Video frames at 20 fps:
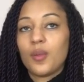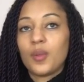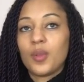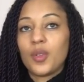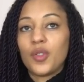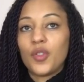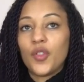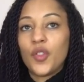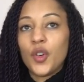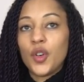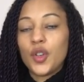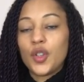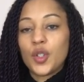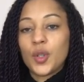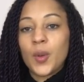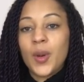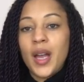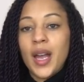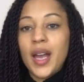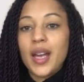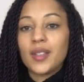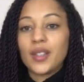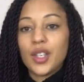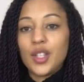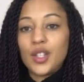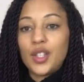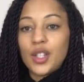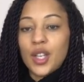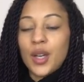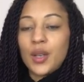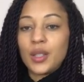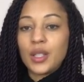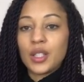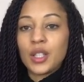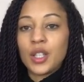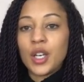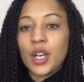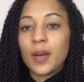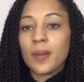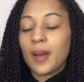with four squares, I sewed it
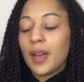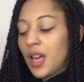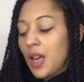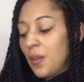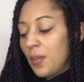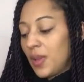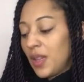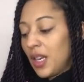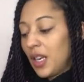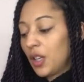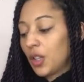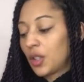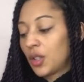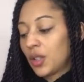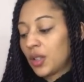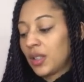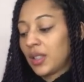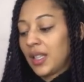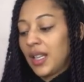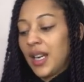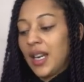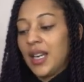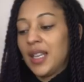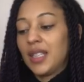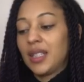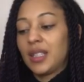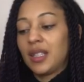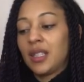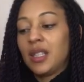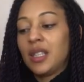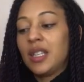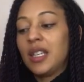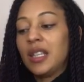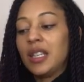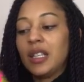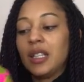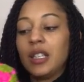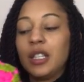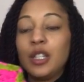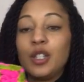up, but then I couldn't get it to
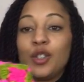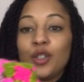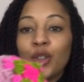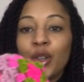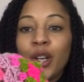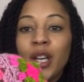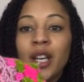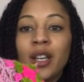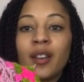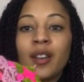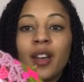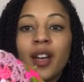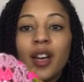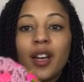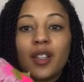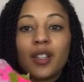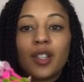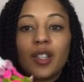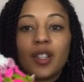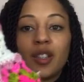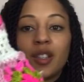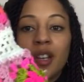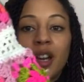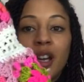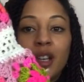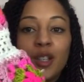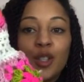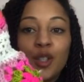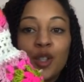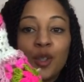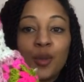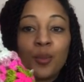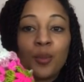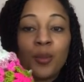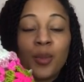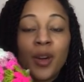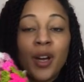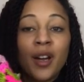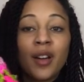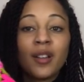neatly join to the side of the
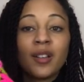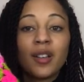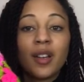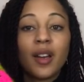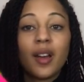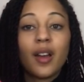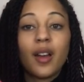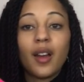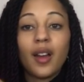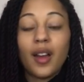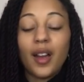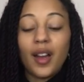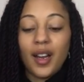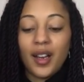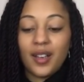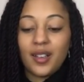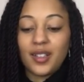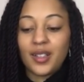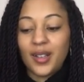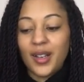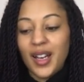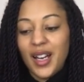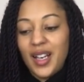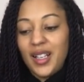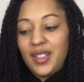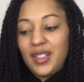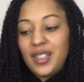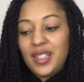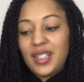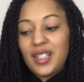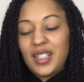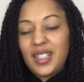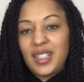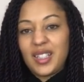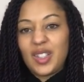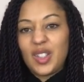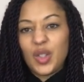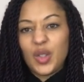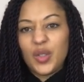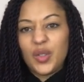jumper and so I had this like
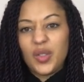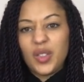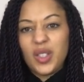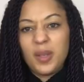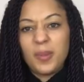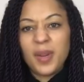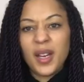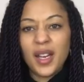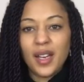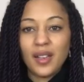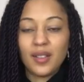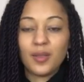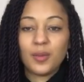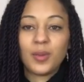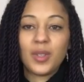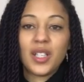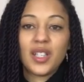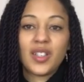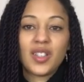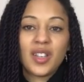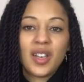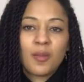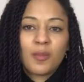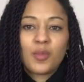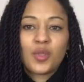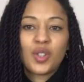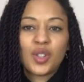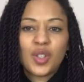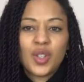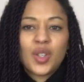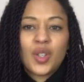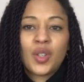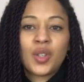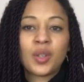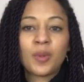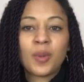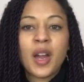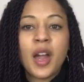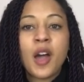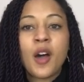tufty bit which then was just
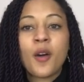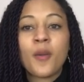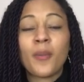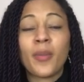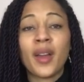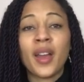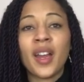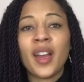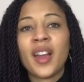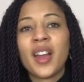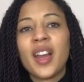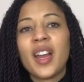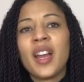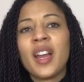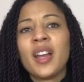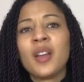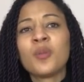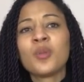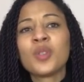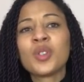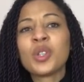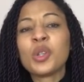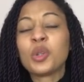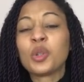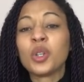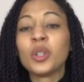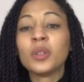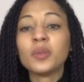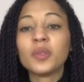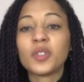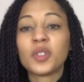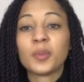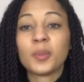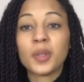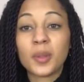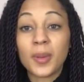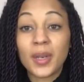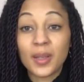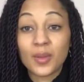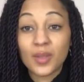under my armpit. It wasn't
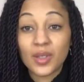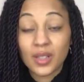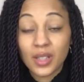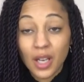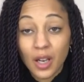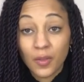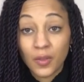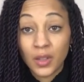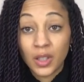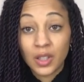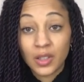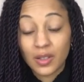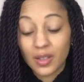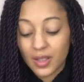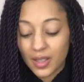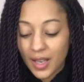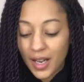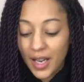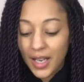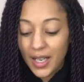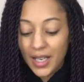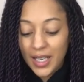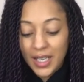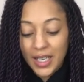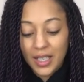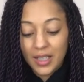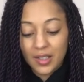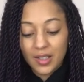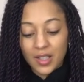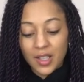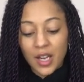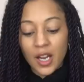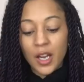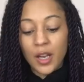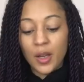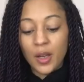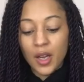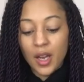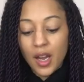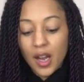uncomfortable but it was definitely unsightly so
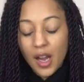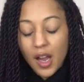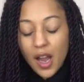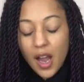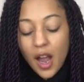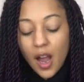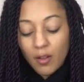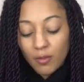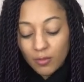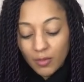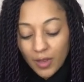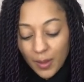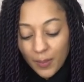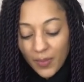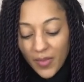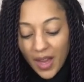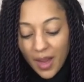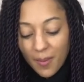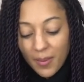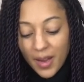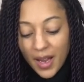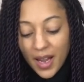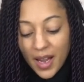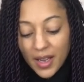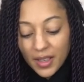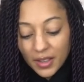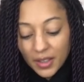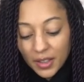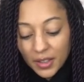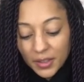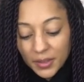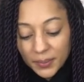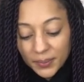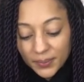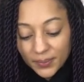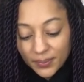I ripped that back.